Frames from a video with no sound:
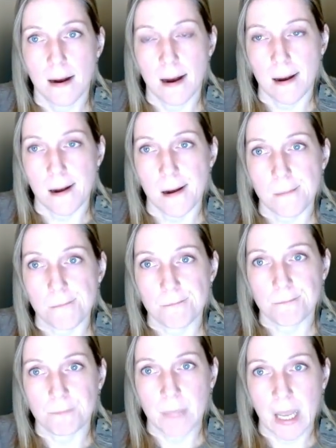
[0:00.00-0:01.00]
Um,
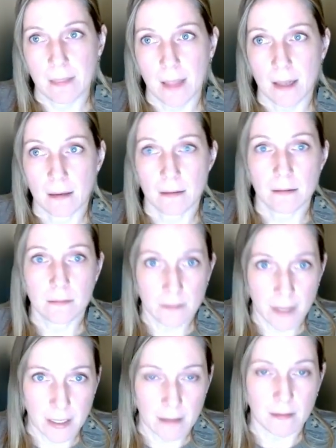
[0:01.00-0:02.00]
and then,
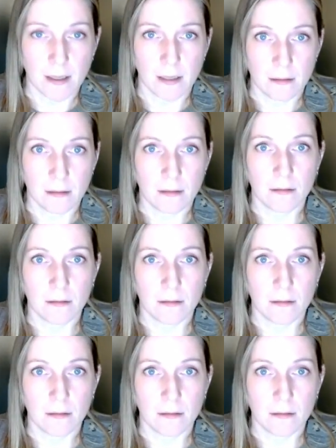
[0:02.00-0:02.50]
like I said,